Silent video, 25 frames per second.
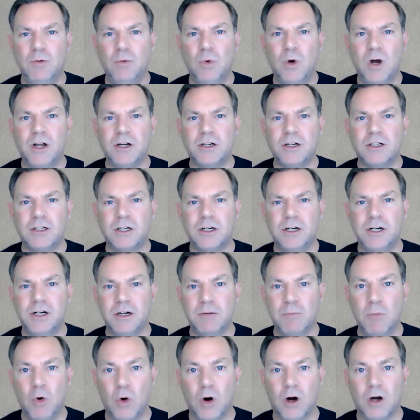If you want to
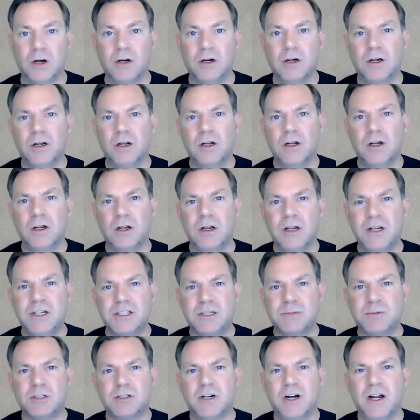hear more,
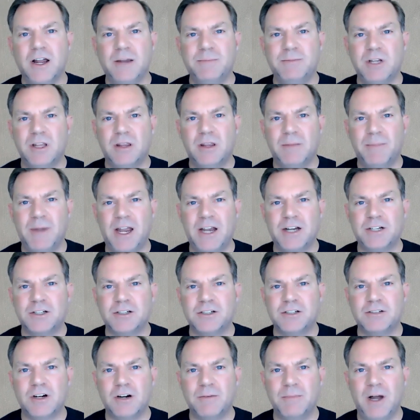please subscribe to the
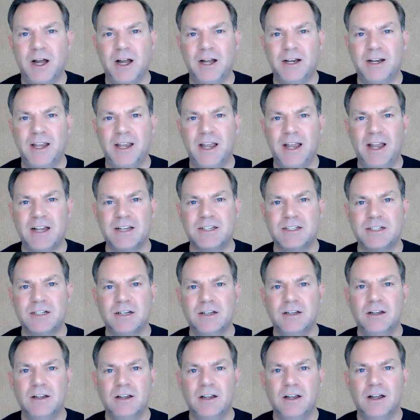Passion Struck podcast